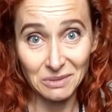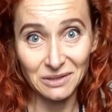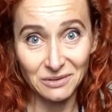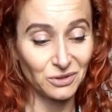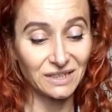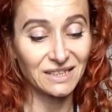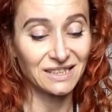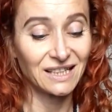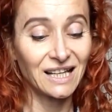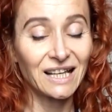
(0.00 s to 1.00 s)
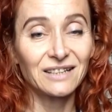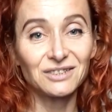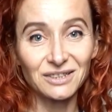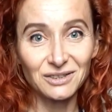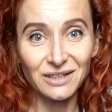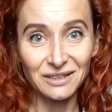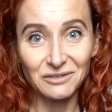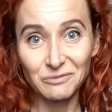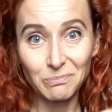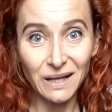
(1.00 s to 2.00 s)
many prints, just to kind
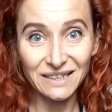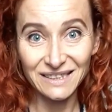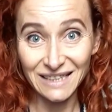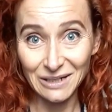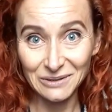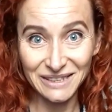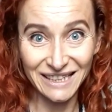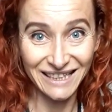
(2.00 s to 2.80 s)
of balance out.